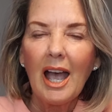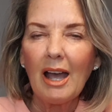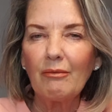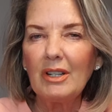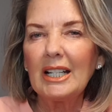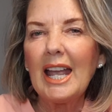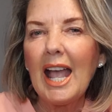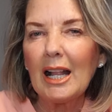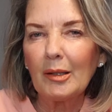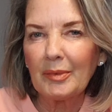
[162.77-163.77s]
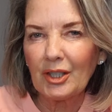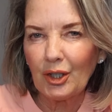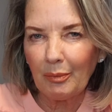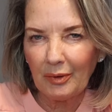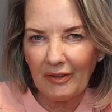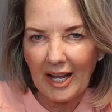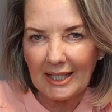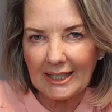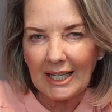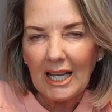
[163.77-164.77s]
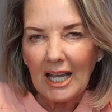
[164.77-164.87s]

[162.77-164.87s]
and really helps to prevent